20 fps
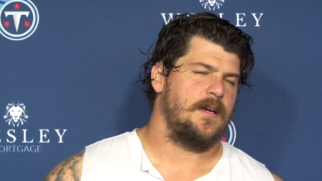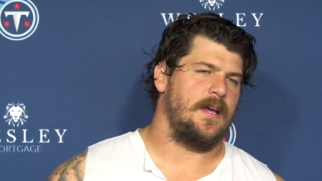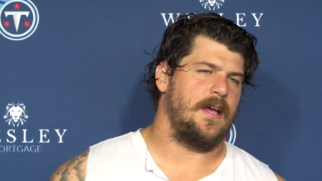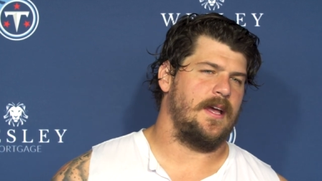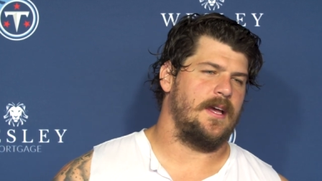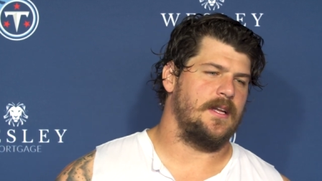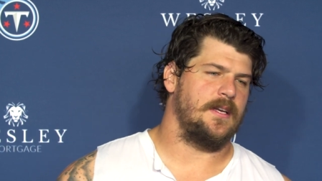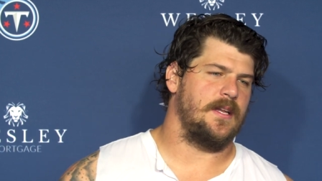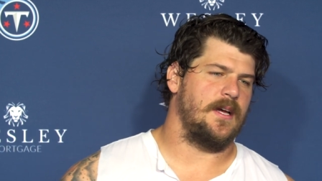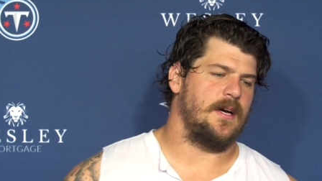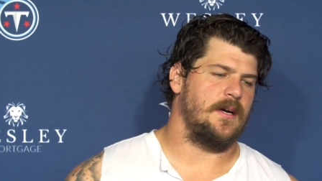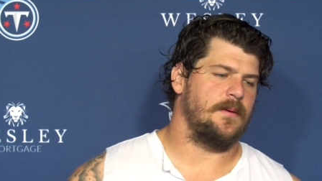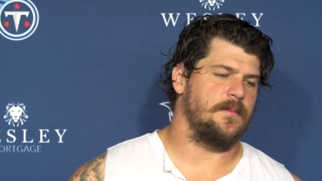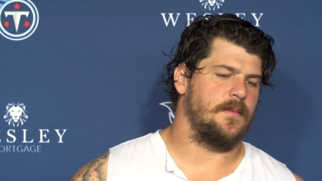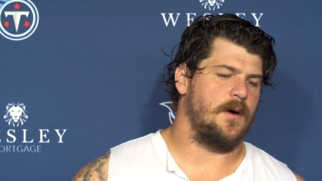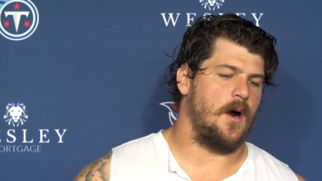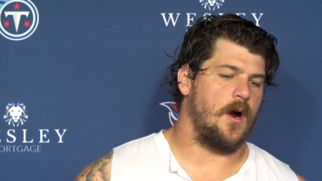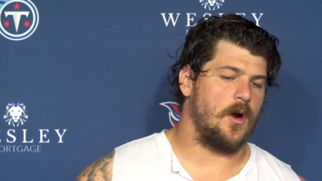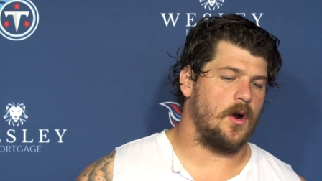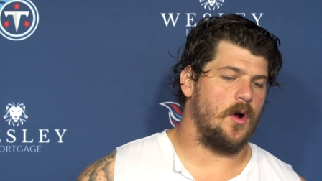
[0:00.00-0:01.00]
and
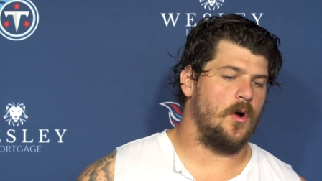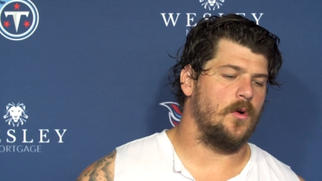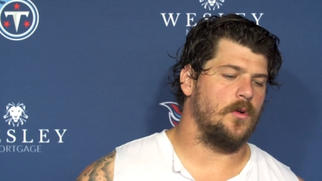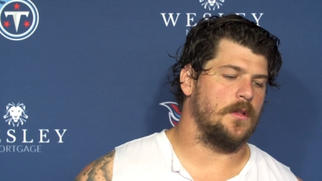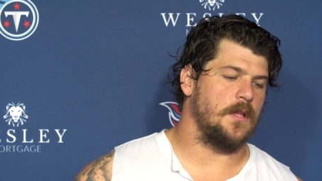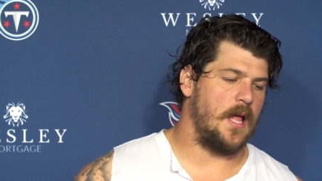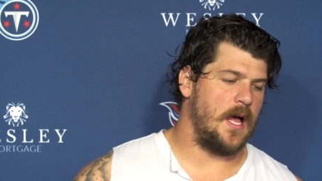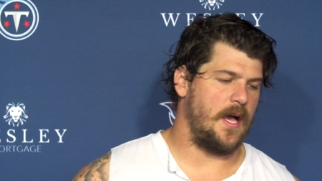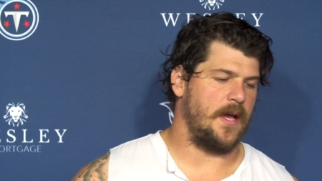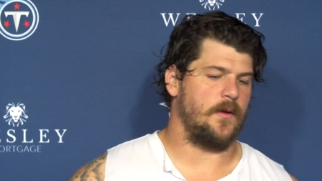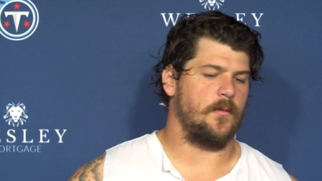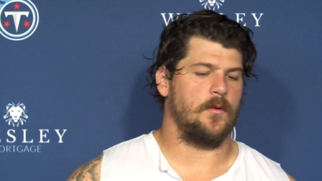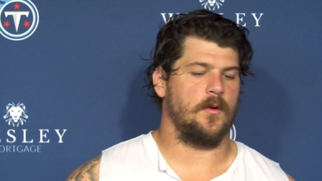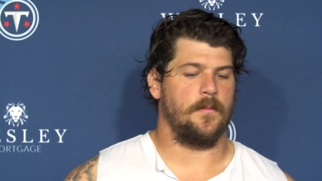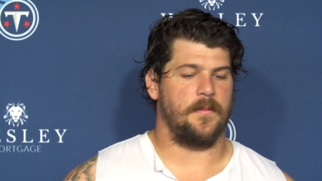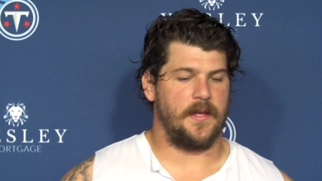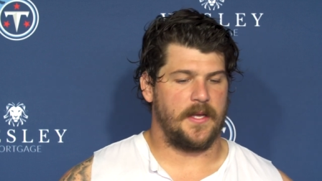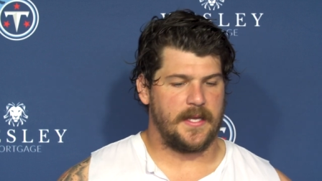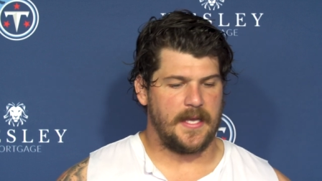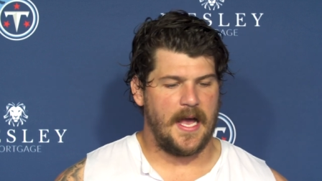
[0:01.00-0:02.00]
our O-line
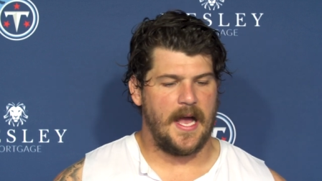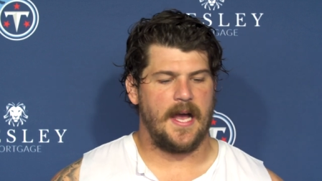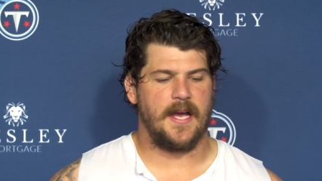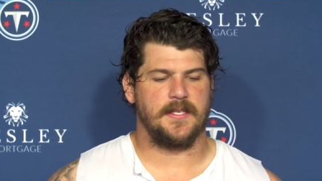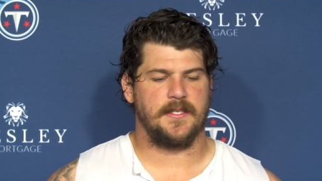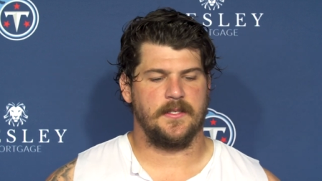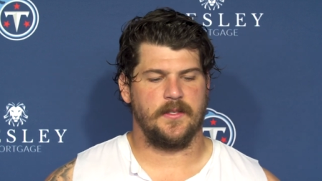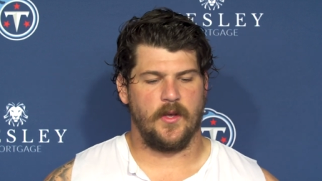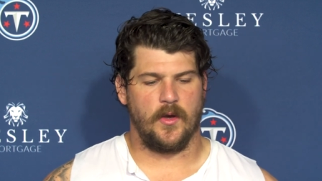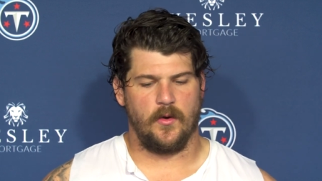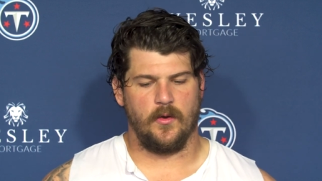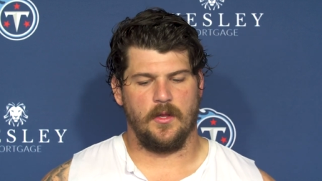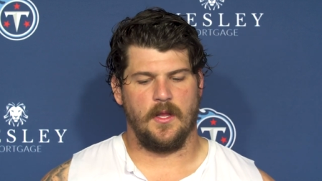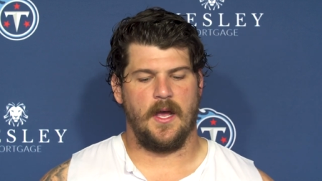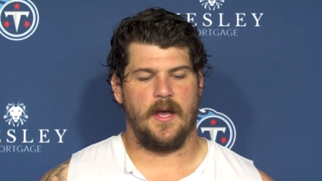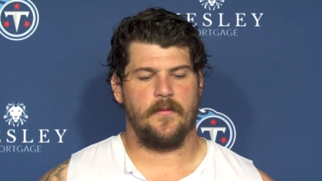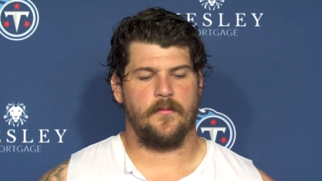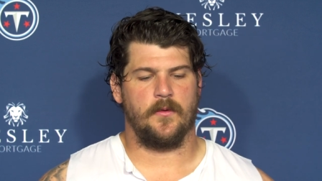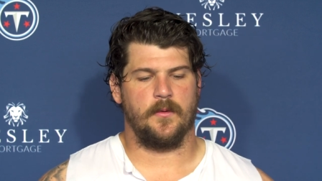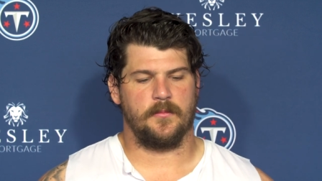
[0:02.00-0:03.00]
room, the guys in the
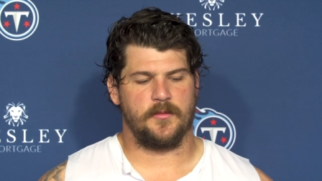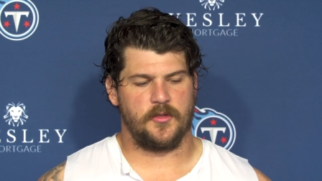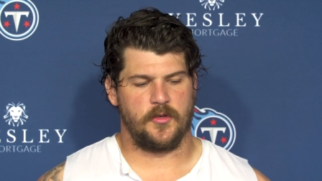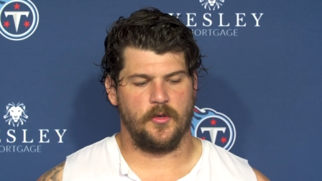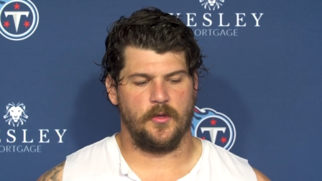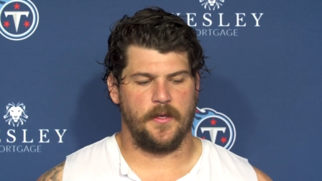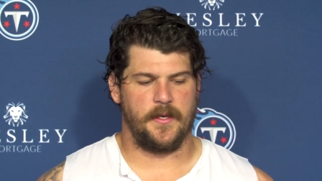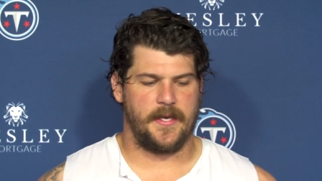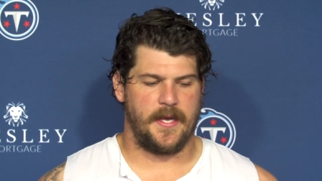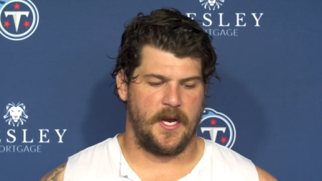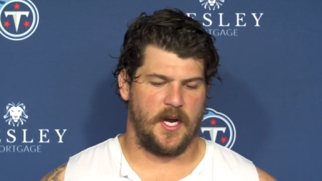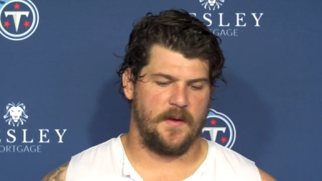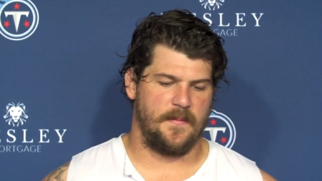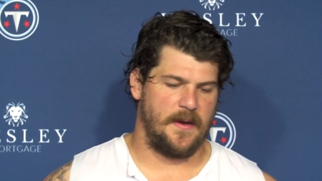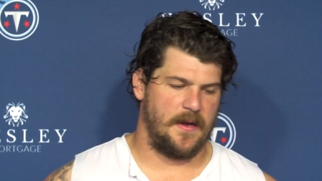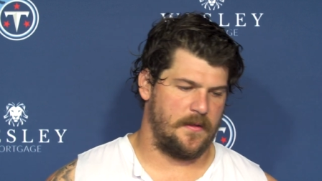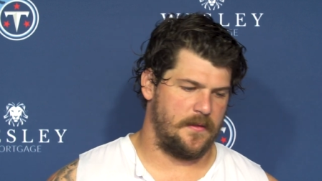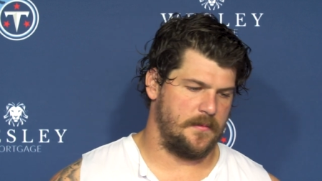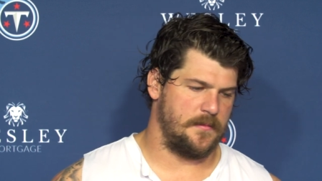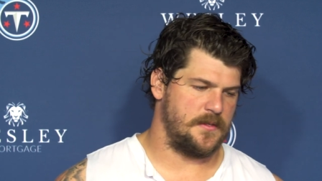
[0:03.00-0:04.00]
O-line room truly care
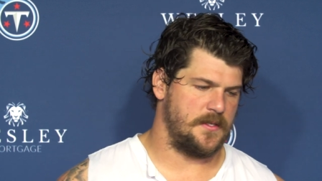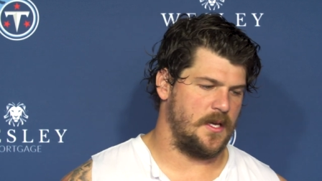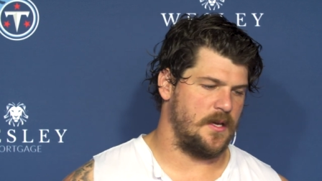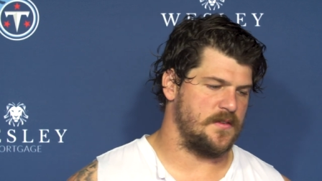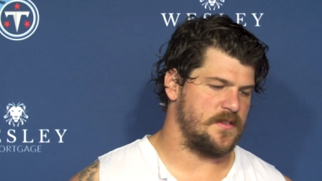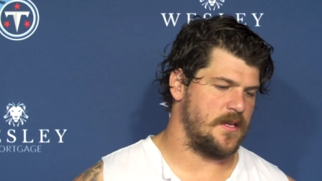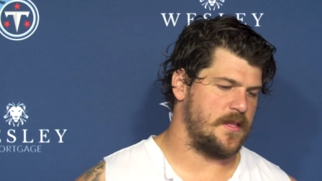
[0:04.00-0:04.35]
about themselves.